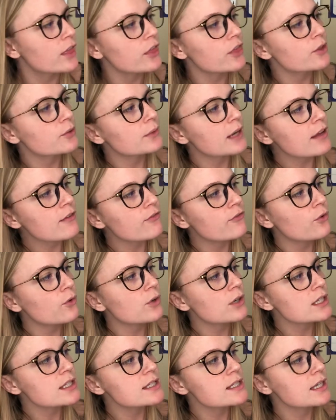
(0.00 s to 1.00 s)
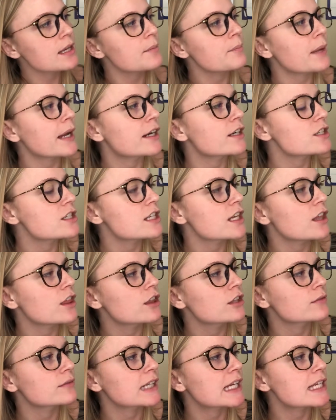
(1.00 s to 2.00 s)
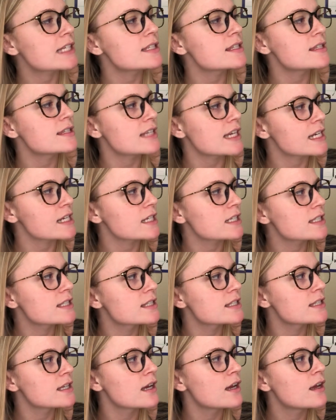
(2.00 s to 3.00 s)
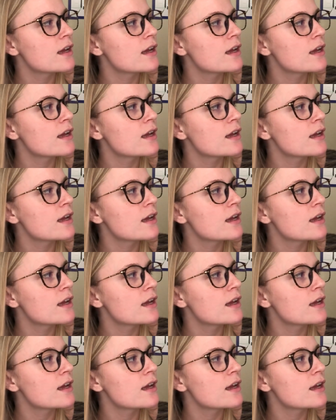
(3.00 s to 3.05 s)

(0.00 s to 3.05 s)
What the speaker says: 3/4 compared to 3/6.